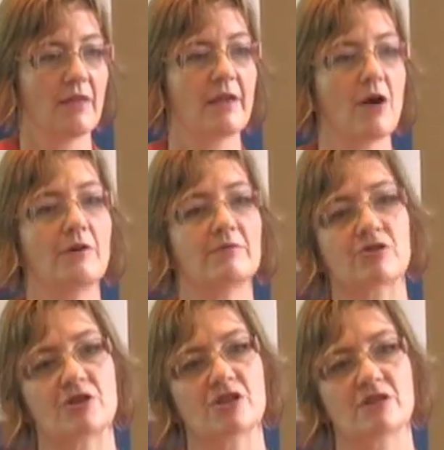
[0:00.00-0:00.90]
The only
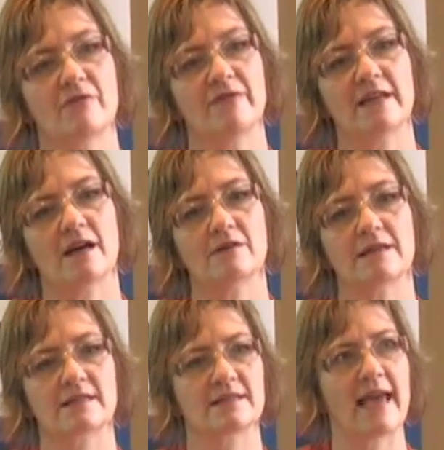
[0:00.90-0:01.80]
restrictions for video
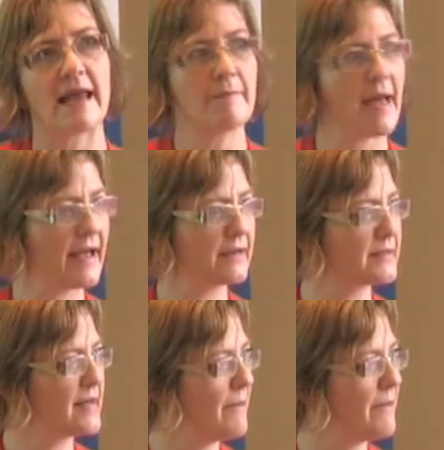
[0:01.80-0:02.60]
is 10 megs,